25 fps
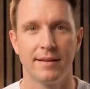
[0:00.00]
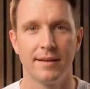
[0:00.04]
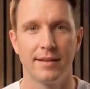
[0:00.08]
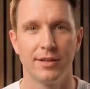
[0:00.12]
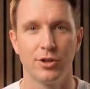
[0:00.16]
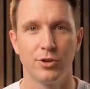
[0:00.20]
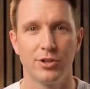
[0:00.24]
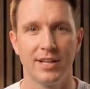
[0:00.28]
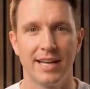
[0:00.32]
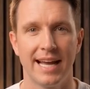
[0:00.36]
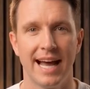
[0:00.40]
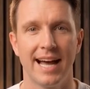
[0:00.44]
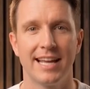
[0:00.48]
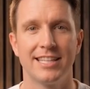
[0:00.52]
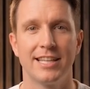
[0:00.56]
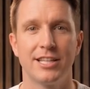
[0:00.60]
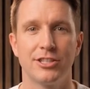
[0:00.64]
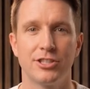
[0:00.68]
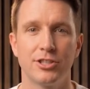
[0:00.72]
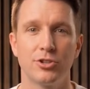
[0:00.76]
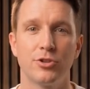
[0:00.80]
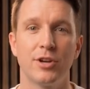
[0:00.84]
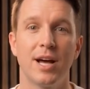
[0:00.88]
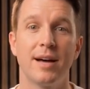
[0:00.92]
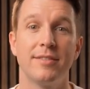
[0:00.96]
You can ask it
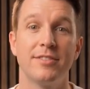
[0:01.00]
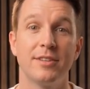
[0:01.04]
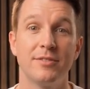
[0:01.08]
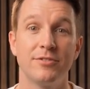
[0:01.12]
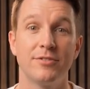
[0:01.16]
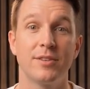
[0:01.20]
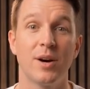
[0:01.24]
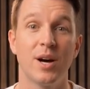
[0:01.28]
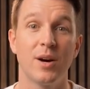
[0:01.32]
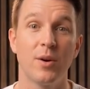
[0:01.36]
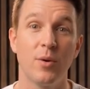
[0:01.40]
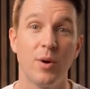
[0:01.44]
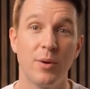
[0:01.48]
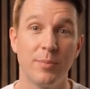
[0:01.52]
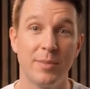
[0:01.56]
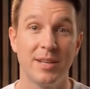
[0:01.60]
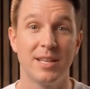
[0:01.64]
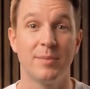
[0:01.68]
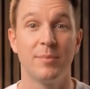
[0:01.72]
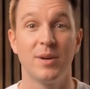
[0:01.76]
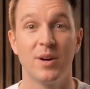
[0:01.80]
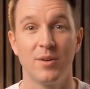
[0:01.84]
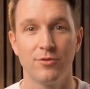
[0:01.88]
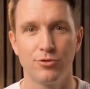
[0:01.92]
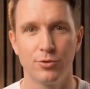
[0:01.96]
to draft a follow-up
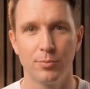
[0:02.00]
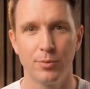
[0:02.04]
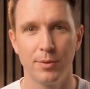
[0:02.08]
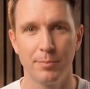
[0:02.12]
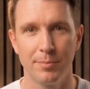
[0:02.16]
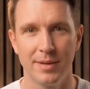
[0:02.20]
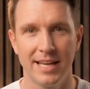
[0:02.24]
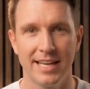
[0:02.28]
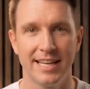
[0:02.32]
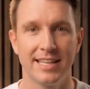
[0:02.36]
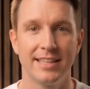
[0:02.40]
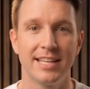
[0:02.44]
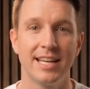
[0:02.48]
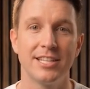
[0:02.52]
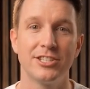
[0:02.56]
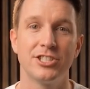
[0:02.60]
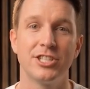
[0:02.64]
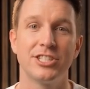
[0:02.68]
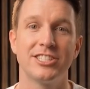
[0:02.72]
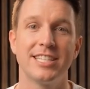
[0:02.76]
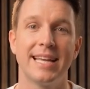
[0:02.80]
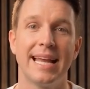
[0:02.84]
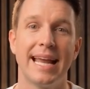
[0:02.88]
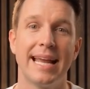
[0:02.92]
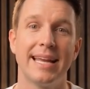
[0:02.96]
email from a meeting that
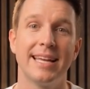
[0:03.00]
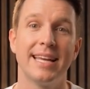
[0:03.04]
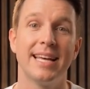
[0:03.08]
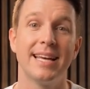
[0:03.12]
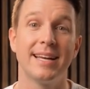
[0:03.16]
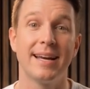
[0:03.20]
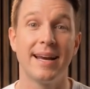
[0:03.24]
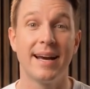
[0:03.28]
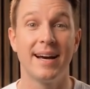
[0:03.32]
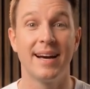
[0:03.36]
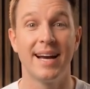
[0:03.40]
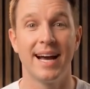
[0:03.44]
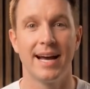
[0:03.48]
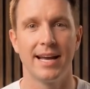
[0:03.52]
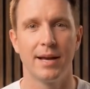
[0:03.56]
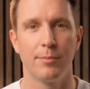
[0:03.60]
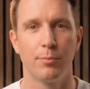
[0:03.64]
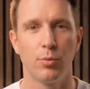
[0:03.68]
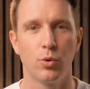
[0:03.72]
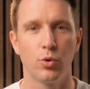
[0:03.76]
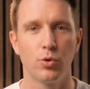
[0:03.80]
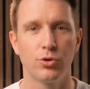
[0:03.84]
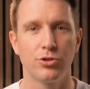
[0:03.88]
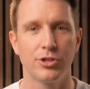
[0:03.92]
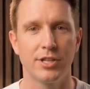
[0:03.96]
just ended, and it
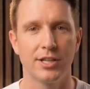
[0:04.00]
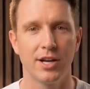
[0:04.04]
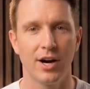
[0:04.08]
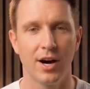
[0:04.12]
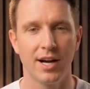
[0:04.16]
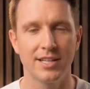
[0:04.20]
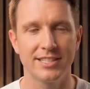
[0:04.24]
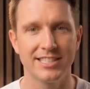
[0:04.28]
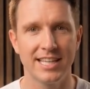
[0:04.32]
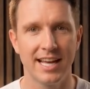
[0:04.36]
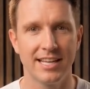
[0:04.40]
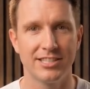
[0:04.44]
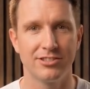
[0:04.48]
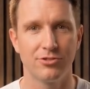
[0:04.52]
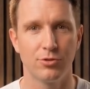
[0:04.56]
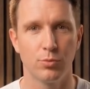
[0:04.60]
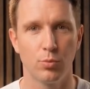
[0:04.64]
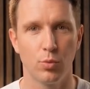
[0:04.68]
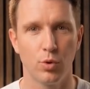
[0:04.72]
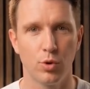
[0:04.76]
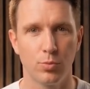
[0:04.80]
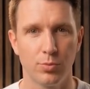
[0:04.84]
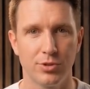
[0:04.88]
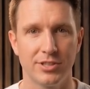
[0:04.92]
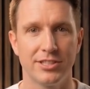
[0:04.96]
pulls the context from
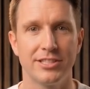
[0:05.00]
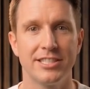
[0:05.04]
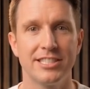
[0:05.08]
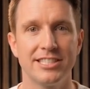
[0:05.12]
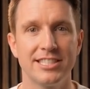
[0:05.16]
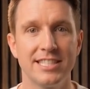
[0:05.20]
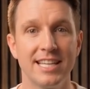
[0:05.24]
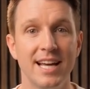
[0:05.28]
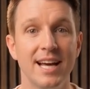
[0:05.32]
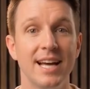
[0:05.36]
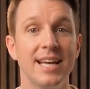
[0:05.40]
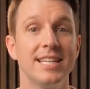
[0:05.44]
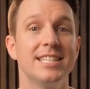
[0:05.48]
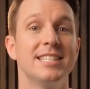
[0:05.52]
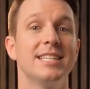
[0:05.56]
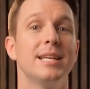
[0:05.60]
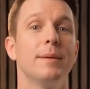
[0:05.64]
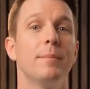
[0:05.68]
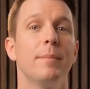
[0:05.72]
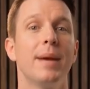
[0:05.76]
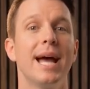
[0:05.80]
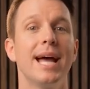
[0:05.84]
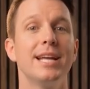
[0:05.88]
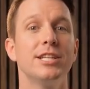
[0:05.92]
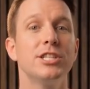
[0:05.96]
what was discussed,
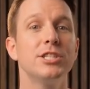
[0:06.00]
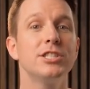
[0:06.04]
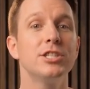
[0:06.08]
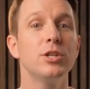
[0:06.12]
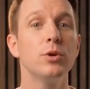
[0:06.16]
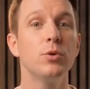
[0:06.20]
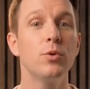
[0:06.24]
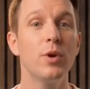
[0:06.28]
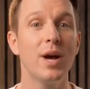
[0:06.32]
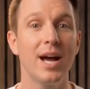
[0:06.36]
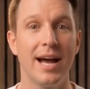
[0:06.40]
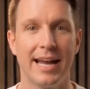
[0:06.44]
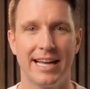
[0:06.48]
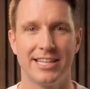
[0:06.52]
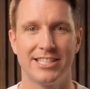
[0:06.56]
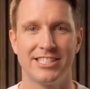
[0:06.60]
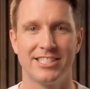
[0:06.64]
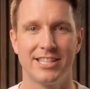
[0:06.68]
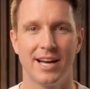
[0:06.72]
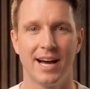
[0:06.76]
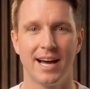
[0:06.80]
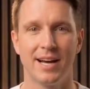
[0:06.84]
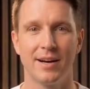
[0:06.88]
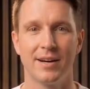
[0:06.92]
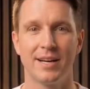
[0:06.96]
matches your writing
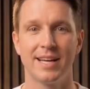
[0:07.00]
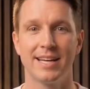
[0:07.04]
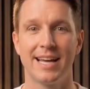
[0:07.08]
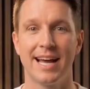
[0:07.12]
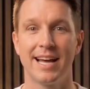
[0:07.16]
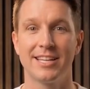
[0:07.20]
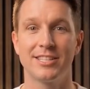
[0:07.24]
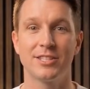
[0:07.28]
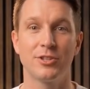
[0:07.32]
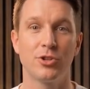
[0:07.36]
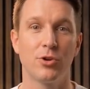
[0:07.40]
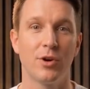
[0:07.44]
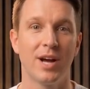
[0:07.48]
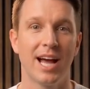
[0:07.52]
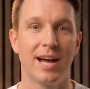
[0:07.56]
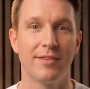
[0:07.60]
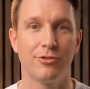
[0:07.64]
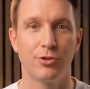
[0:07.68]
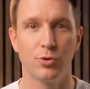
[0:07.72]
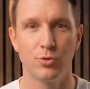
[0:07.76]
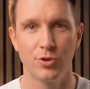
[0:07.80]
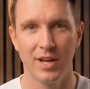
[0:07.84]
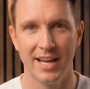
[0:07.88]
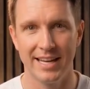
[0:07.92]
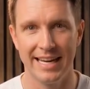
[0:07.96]
style, and has a draft
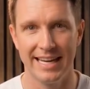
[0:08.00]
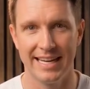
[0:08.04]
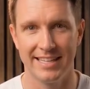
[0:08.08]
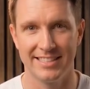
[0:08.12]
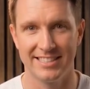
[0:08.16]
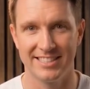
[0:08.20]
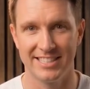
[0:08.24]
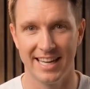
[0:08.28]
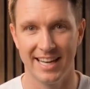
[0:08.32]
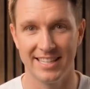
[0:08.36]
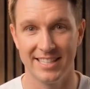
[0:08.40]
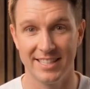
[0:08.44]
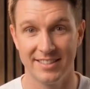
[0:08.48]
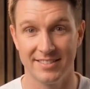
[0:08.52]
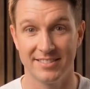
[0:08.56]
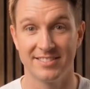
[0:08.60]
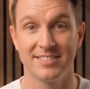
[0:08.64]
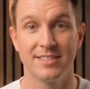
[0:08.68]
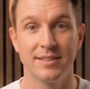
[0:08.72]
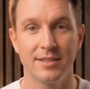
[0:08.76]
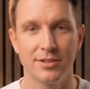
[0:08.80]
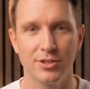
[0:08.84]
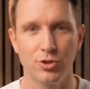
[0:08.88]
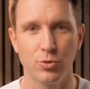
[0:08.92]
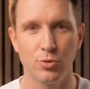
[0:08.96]
ready in seconds.
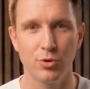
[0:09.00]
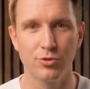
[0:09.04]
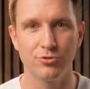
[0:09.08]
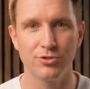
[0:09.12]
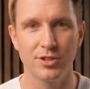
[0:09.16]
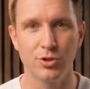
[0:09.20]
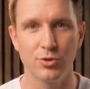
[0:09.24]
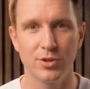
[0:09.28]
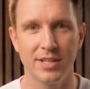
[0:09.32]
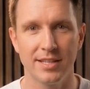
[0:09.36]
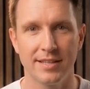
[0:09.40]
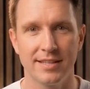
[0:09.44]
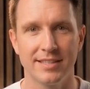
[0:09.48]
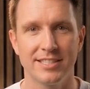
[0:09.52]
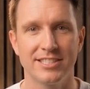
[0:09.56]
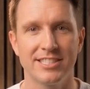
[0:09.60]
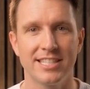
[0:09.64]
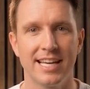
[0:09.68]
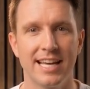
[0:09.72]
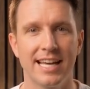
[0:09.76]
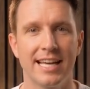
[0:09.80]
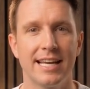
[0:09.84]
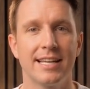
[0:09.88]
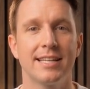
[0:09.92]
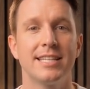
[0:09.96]
You review it,
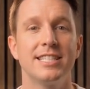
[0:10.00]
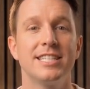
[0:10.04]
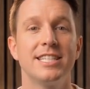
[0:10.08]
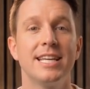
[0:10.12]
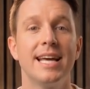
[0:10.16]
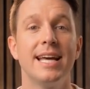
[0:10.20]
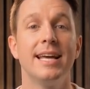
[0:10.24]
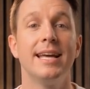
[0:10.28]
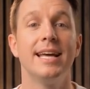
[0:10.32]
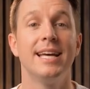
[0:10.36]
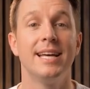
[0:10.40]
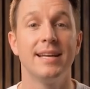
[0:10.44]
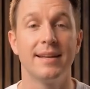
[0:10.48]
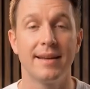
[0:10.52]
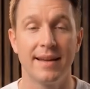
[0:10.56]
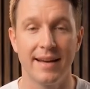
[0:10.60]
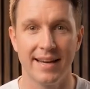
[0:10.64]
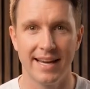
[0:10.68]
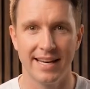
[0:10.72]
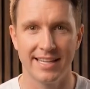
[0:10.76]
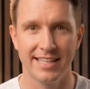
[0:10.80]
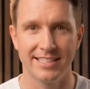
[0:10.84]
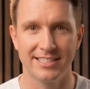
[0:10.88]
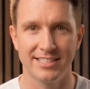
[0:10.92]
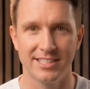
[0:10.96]
say, send it,
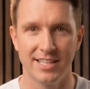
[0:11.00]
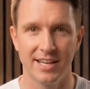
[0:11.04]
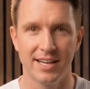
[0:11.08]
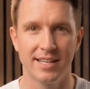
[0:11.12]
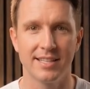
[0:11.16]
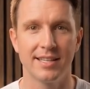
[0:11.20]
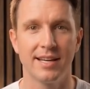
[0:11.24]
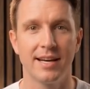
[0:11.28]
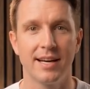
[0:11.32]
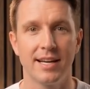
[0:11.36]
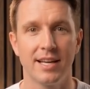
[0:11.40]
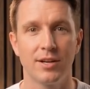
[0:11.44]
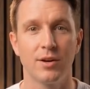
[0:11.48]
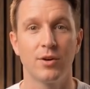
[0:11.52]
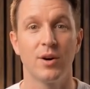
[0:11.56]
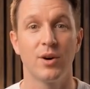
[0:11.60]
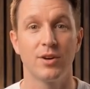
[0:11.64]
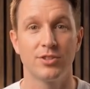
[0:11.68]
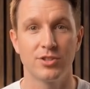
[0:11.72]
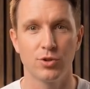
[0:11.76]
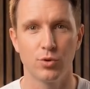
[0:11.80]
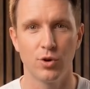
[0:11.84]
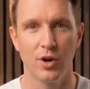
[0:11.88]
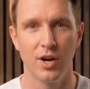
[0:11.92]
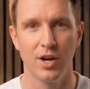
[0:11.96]
and it's done. It'll
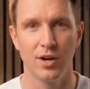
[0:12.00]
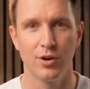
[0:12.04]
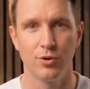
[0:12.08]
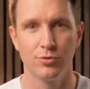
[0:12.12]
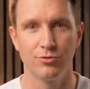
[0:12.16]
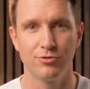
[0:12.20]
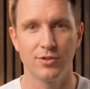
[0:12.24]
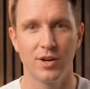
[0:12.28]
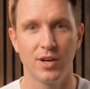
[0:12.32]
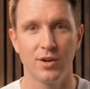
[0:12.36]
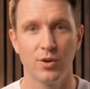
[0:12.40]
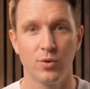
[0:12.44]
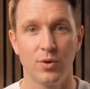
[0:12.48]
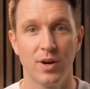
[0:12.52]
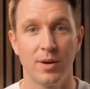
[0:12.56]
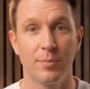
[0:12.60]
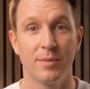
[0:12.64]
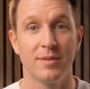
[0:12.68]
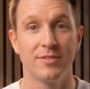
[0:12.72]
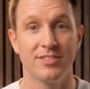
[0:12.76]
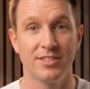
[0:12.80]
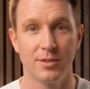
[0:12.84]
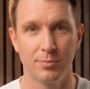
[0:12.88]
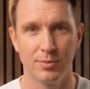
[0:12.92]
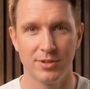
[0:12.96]
also auto-follow up
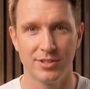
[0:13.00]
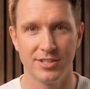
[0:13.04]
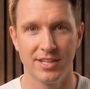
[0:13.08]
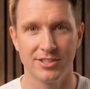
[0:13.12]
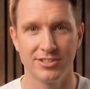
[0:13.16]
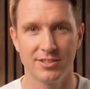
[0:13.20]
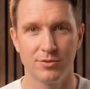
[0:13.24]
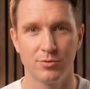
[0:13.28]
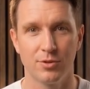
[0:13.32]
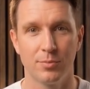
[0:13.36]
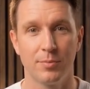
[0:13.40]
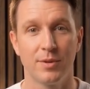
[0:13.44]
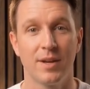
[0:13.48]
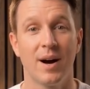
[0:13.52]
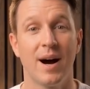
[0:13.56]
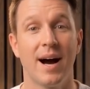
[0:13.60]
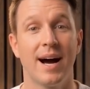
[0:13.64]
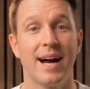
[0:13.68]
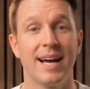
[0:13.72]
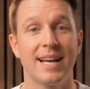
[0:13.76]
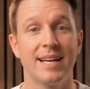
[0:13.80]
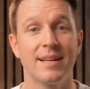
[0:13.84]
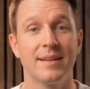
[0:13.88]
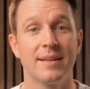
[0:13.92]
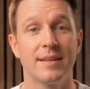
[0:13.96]
if someone doesn't
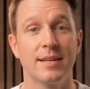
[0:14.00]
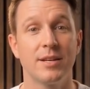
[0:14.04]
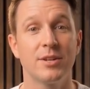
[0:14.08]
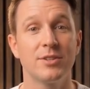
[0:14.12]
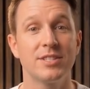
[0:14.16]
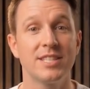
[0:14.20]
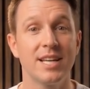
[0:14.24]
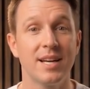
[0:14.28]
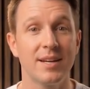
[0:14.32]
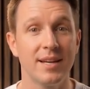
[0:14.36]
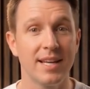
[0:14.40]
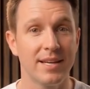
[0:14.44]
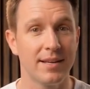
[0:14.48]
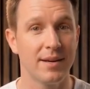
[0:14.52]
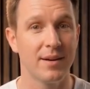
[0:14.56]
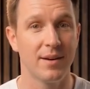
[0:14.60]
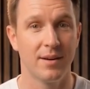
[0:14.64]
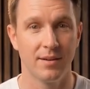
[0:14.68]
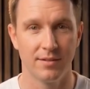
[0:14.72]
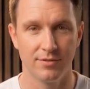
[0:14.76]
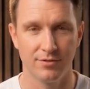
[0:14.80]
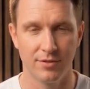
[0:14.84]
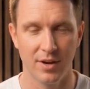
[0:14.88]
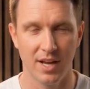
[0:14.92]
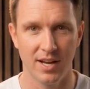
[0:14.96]
reply. You tell it,
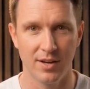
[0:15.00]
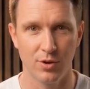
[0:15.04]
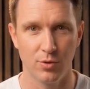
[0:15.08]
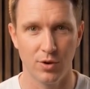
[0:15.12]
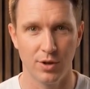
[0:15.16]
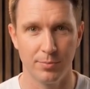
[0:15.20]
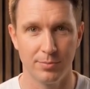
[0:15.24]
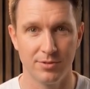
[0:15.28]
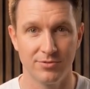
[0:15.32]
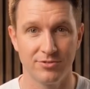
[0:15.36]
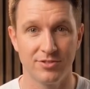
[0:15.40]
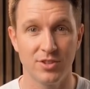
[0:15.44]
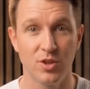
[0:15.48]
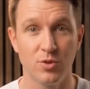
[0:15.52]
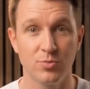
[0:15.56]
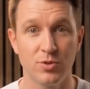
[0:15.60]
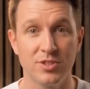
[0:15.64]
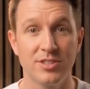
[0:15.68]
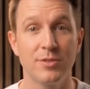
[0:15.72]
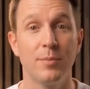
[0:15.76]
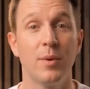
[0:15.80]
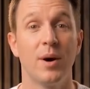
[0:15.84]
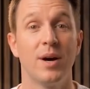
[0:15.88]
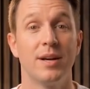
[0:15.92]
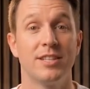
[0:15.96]
follow up if no
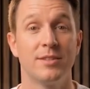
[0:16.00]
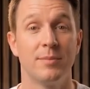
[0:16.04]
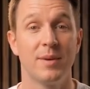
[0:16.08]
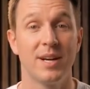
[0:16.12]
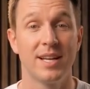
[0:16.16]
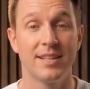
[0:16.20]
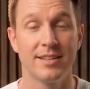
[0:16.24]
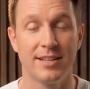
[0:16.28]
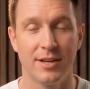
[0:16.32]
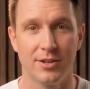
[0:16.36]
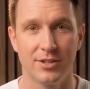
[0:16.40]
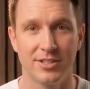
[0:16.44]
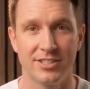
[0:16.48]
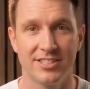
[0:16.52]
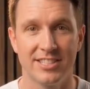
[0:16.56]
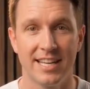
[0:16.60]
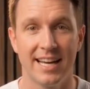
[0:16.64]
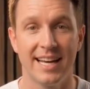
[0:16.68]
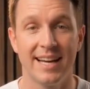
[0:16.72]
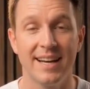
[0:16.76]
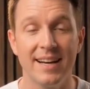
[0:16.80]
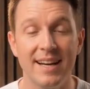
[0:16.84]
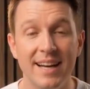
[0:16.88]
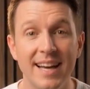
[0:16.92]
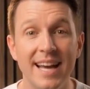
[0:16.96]
response by
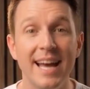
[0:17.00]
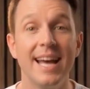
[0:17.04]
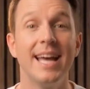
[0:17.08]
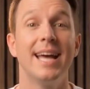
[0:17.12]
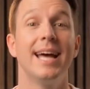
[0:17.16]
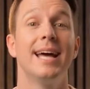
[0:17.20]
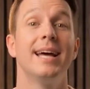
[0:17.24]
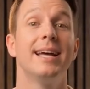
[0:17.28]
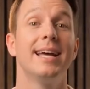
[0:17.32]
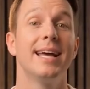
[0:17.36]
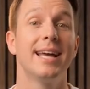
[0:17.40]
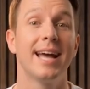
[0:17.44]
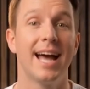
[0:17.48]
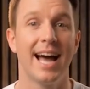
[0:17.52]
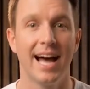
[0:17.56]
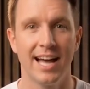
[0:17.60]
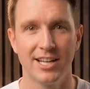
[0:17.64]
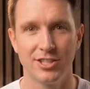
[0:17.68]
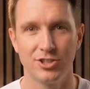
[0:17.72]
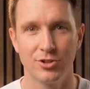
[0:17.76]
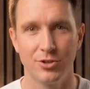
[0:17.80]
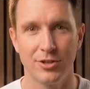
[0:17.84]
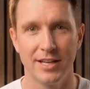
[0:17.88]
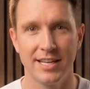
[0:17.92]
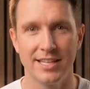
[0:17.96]
Thursday, and it
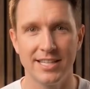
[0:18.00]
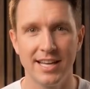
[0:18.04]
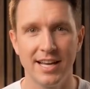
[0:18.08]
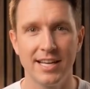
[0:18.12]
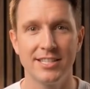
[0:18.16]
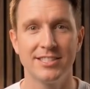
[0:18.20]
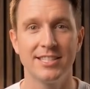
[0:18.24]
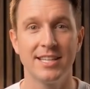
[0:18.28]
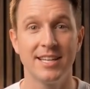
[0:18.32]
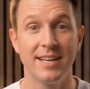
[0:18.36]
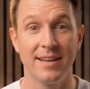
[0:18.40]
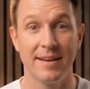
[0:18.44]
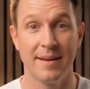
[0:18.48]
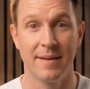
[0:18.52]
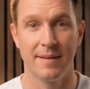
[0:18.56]
actually does it.